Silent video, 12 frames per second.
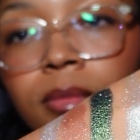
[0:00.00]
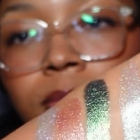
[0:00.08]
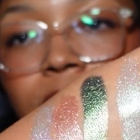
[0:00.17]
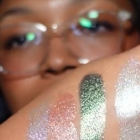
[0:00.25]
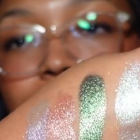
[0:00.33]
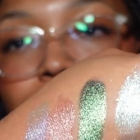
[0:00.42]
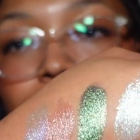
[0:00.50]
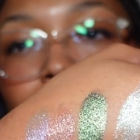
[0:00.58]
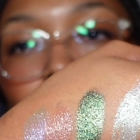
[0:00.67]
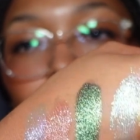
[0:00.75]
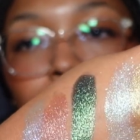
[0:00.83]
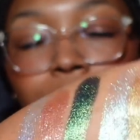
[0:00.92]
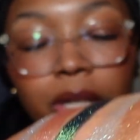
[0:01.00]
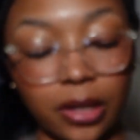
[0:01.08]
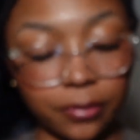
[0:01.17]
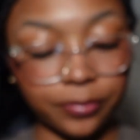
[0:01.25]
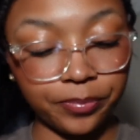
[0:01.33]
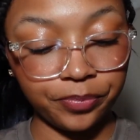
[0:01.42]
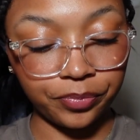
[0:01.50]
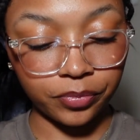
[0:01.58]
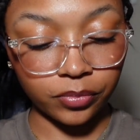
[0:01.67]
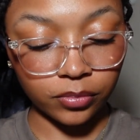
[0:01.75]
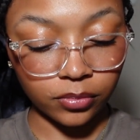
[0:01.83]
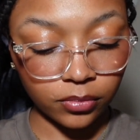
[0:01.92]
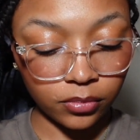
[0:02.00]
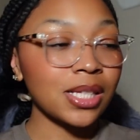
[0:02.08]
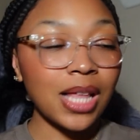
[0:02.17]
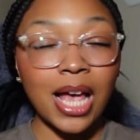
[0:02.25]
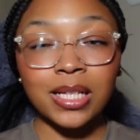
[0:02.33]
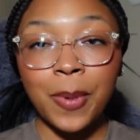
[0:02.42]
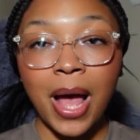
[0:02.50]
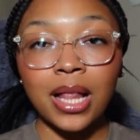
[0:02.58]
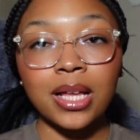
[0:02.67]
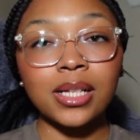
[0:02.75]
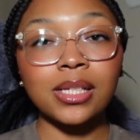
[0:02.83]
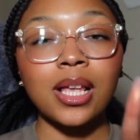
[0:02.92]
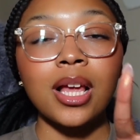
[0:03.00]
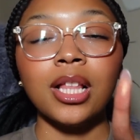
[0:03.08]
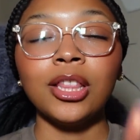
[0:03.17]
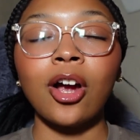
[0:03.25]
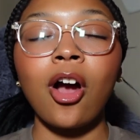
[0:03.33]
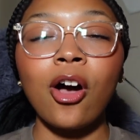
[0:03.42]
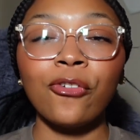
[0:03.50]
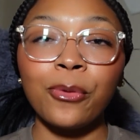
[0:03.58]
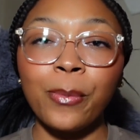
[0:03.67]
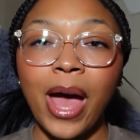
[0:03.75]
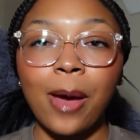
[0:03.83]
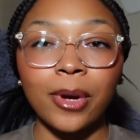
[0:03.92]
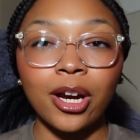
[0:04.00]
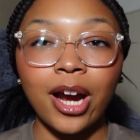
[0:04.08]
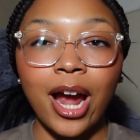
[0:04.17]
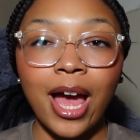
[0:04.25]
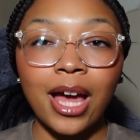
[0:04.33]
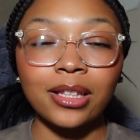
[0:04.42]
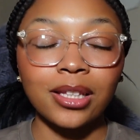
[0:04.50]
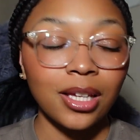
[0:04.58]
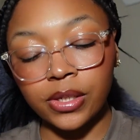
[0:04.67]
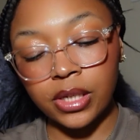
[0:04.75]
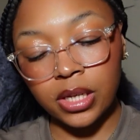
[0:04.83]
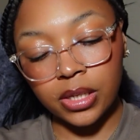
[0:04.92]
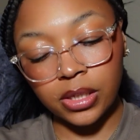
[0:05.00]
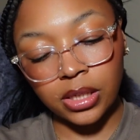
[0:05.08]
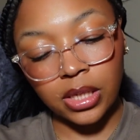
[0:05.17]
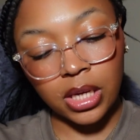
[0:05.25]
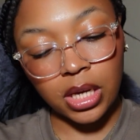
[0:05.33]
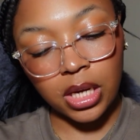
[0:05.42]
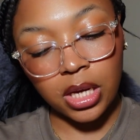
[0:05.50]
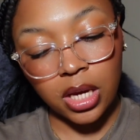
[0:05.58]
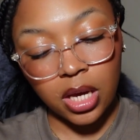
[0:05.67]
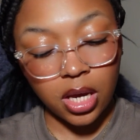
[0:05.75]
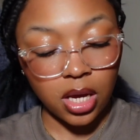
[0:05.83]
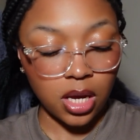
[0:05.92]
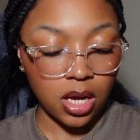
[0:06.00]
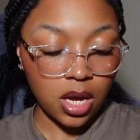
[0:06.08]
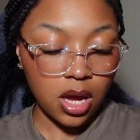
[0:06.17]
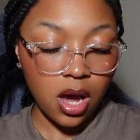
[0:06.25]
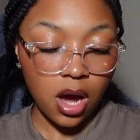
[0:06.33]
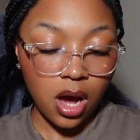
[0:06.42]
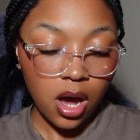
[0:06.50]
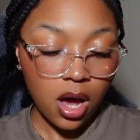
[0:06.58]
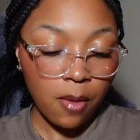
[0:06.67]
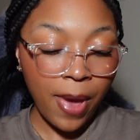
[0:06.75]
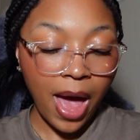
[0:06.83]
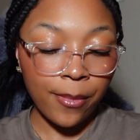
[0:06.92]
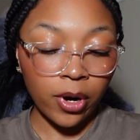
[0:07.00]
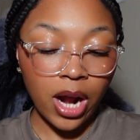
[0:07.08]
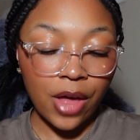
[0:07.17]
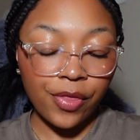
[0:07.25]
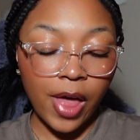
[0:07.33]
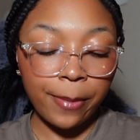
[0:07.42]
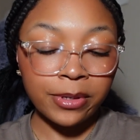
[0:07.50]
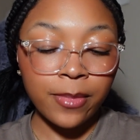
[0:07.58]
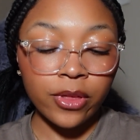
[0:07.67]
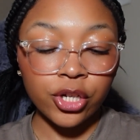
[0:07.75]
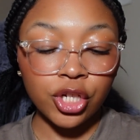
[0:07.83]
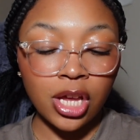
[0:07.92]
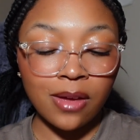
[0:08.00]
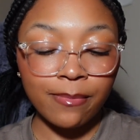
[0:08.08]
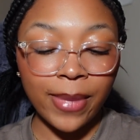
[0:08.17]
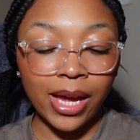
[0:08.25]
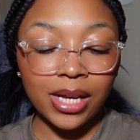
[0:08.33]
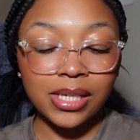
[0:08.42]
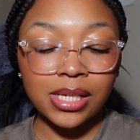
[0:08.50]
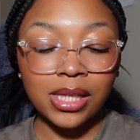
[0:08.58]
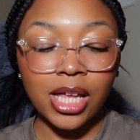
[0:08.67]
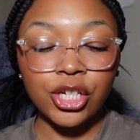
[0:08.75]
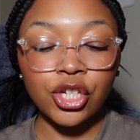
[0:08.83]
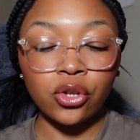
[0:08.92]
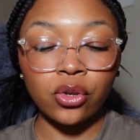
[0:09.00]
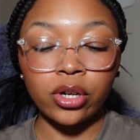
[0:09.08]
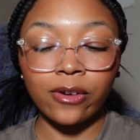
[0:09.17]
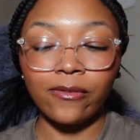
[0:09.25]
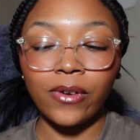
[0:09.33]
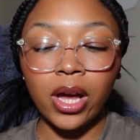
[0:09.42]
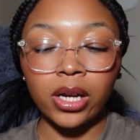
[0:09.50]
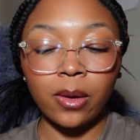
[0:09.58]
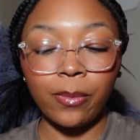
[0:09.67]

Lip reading: That's so pretty. These last palettes, they're all from Pat McGrath. This is the Pat McGrath Labs Mothership Mega Celestial Nirvana